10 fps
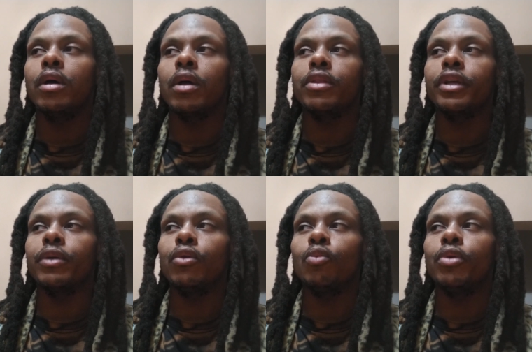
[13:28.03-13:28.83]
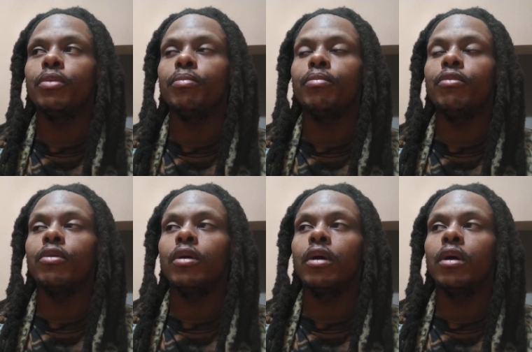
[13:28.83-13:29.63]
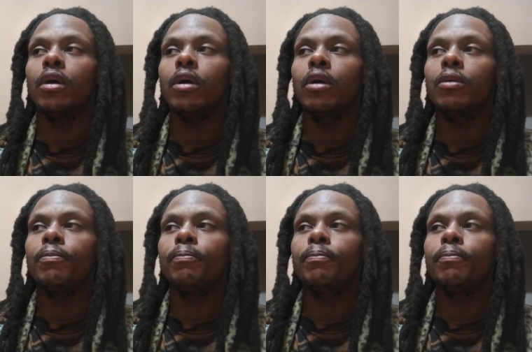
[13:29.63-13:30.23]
I think it would have been uh,